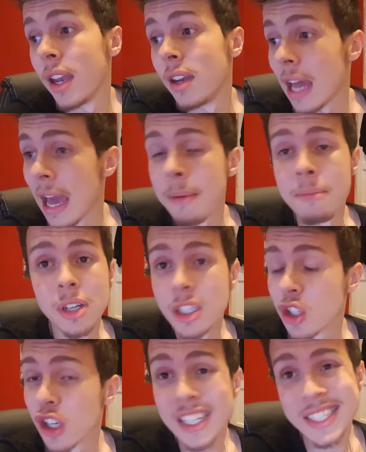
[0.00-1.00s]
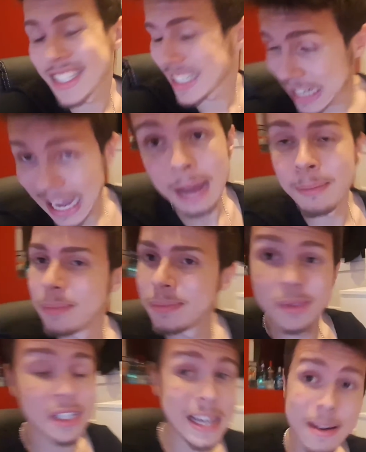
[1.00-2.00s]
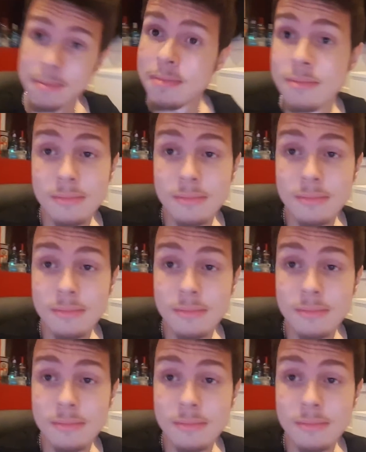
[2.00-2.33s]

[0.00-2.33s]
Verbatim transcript: dem is going to scam dem.